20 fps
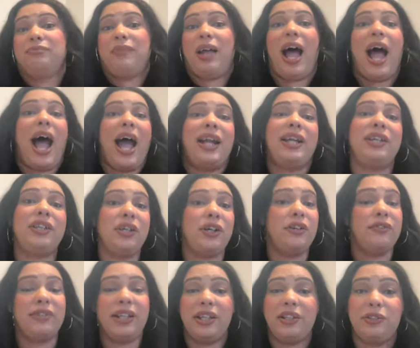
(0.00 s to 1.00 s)
I didn't know
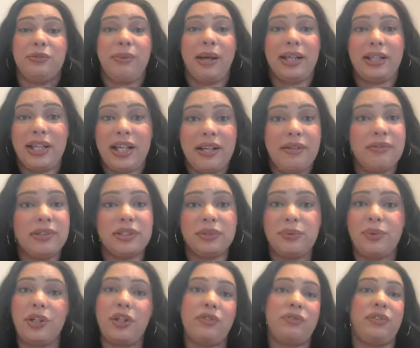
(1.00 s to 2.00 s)
if they knew my name, because
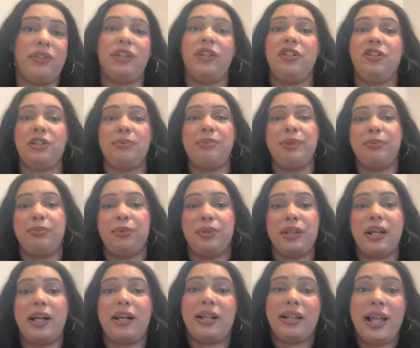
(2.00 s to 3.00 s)
we're over 100 people in
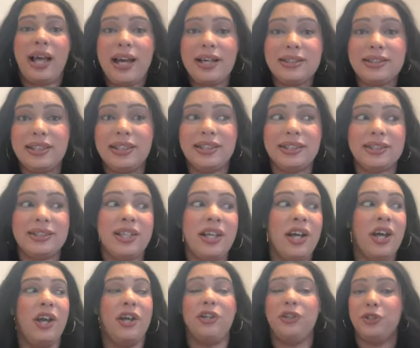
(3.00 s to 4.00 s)
our classes,
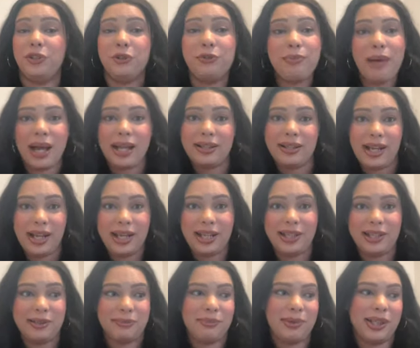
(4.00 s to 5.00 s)
knew my
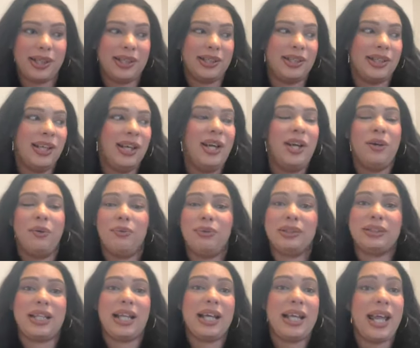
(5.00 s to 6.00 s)
name and was
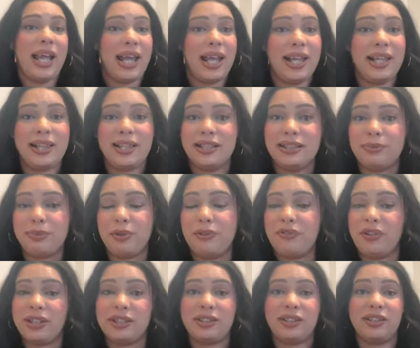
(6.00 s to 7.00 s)
like, hey, this
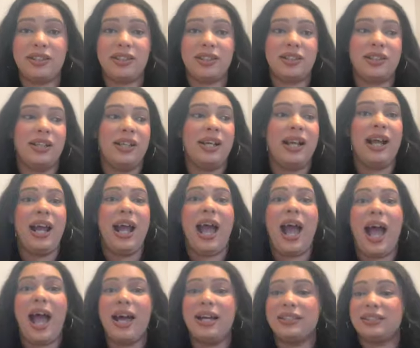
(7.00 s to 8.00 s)
professor
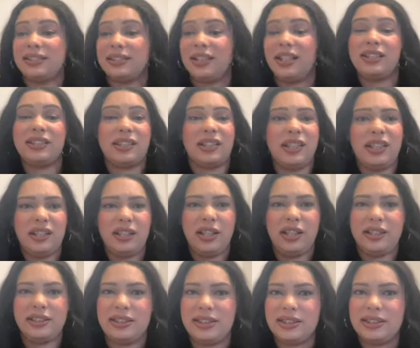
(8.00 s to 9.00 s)
has such good
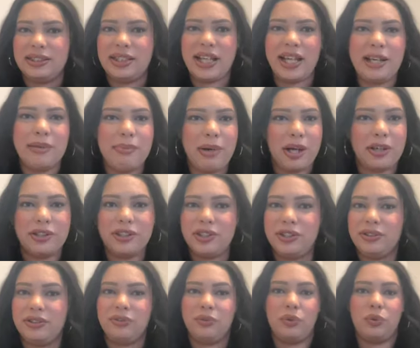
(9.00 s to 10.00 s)
things to say about
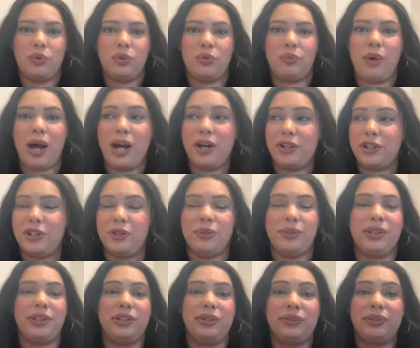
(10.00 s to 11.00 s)
you while you
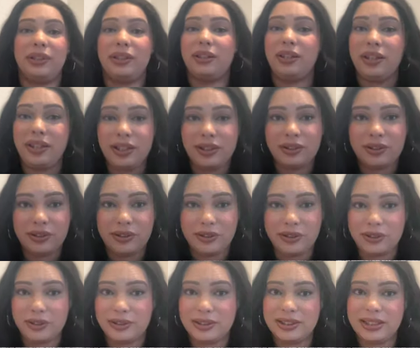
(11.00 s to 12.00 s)
are doing
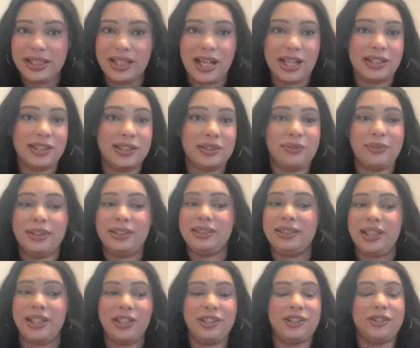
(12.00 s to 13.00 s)
clinicals, and I just want to
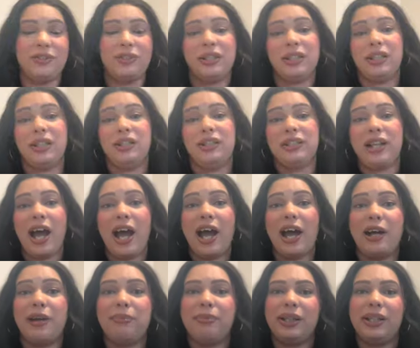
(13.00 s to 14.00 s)
say you're doing a good
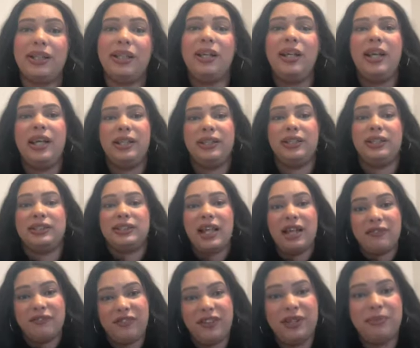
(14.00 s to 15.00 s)
job. And just that
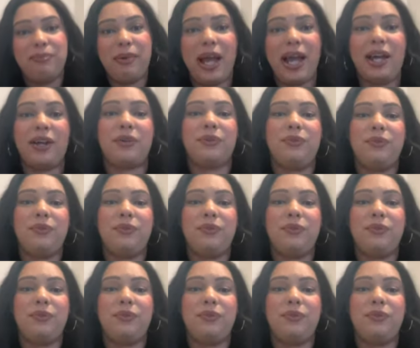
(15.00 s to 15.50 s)
feedback